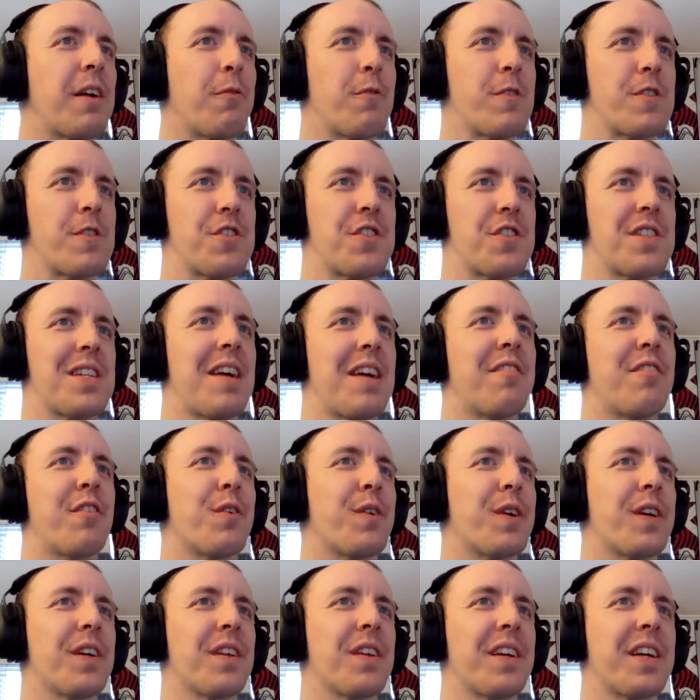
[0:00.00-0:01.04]
and it was just never
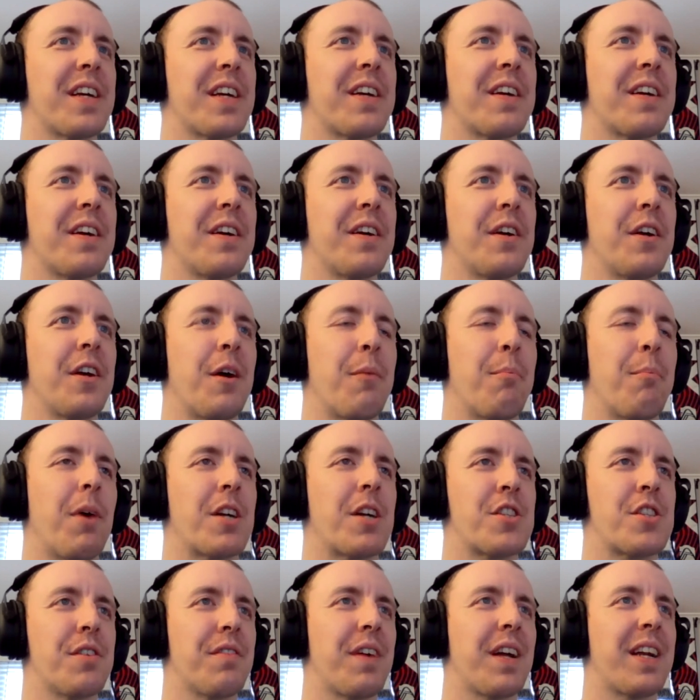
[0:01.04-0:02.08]
really
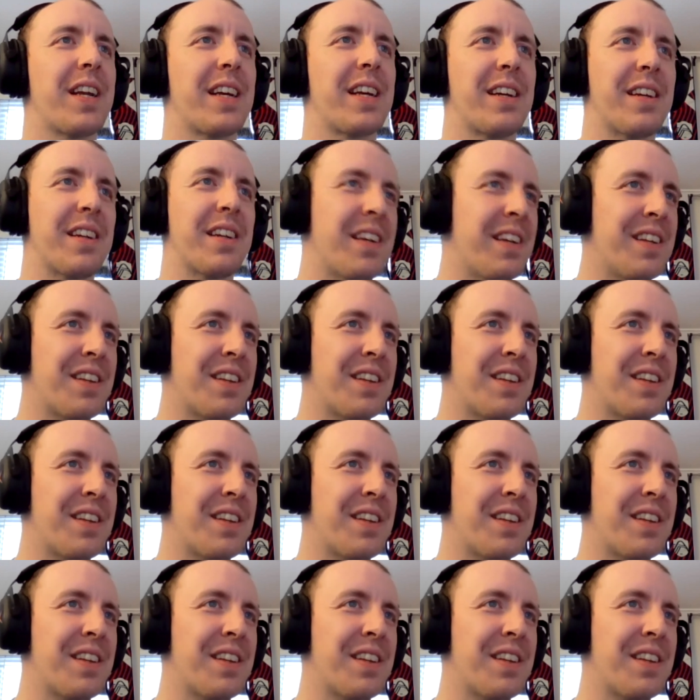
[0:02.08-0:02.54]
much of any